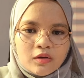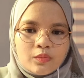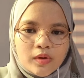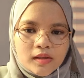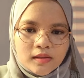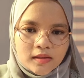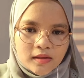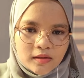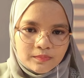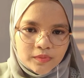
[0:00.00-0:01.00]
When
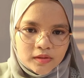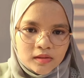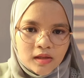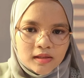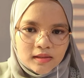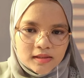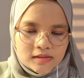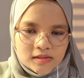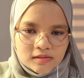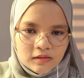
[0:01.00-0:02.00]
that happens,
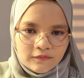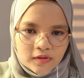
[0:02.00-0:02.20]
digestive